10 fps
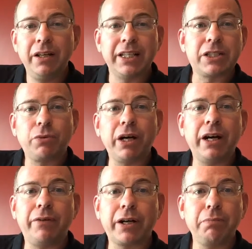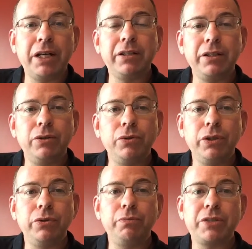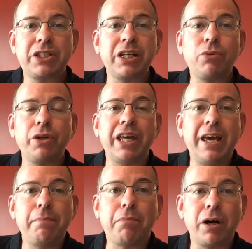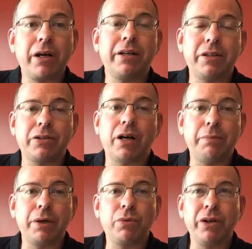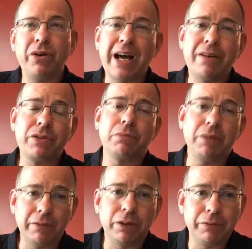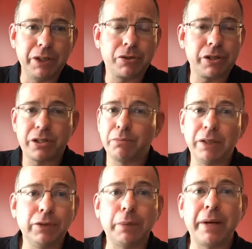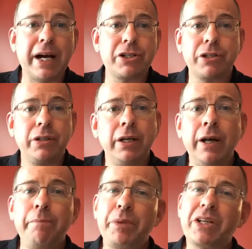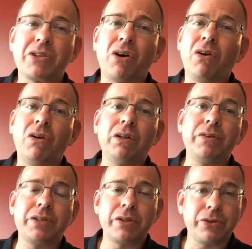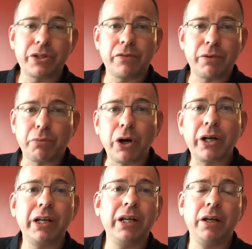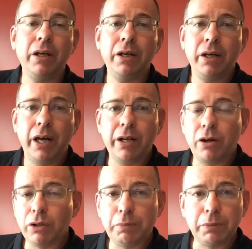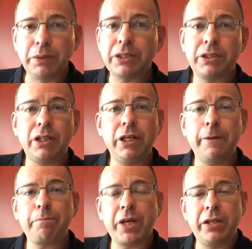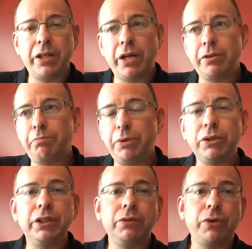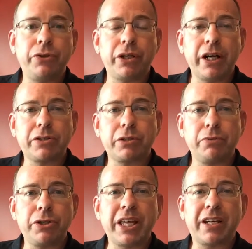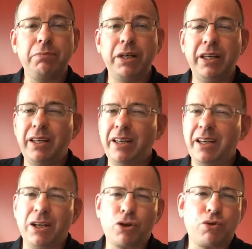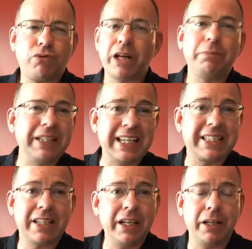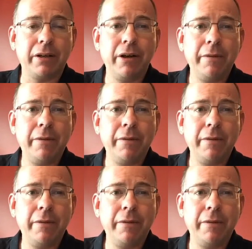that's why I recommend that you stick with a market and a topic where you have some level of interest, some level of passion, because all of this other stuff, the marketing and all the publicity and building with your customers, that can be incredibly exciting.